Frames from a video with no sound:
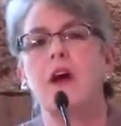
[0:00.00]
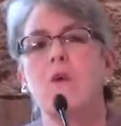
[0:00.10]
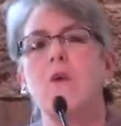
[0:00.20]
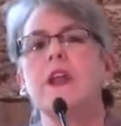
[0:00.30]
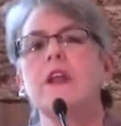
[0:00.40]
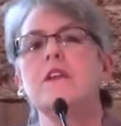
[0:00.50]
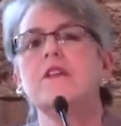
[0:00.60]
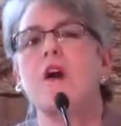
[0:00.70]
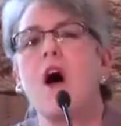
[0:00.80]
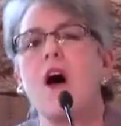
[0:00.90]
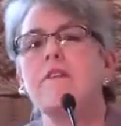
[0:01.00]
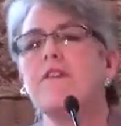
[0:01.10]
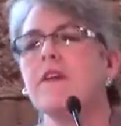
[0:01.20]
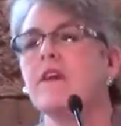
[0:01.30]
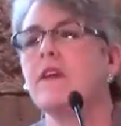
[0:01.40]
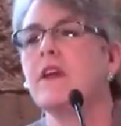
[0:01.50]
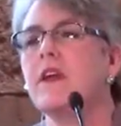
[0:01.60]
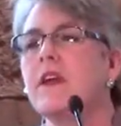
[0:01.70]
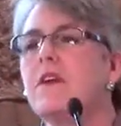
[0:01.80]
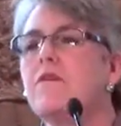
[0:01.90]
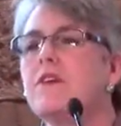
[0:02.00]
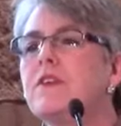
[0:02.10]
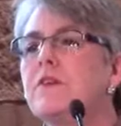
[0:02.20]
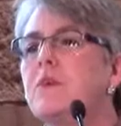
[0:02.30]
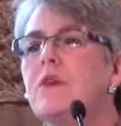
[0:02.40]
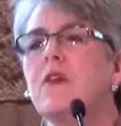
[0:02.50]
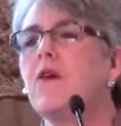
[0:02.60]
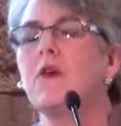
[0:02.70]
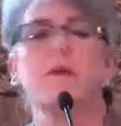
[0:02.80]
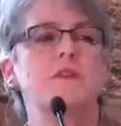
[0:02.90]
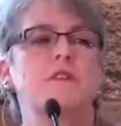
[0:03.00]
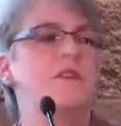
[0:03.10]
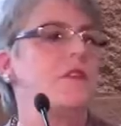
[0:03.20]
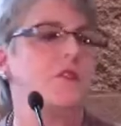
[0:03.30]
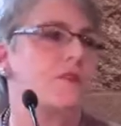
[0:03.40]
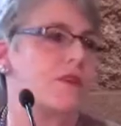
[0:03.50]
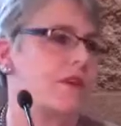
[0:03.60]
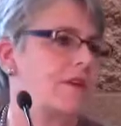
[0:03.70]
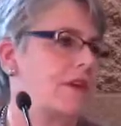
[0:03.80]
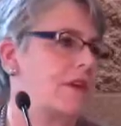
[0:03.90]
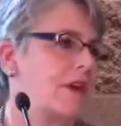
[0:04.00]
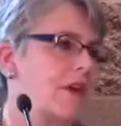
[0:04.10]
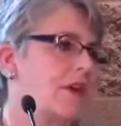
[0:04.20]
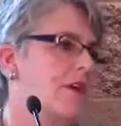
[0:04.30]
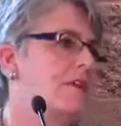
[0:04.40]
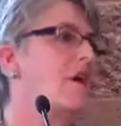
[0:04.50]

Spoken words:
when it is often invisible or obscured to